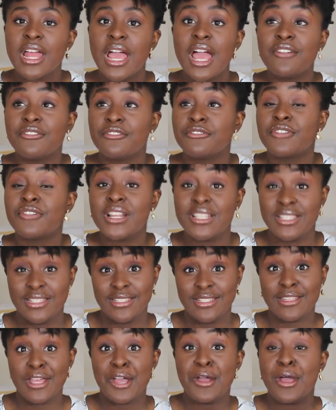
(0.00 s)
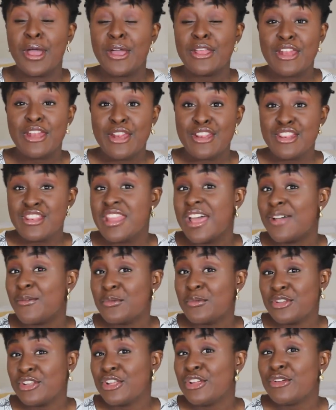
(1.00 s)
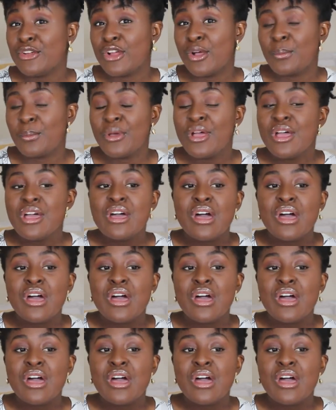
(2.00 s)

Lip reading: I have friends that didn't grow up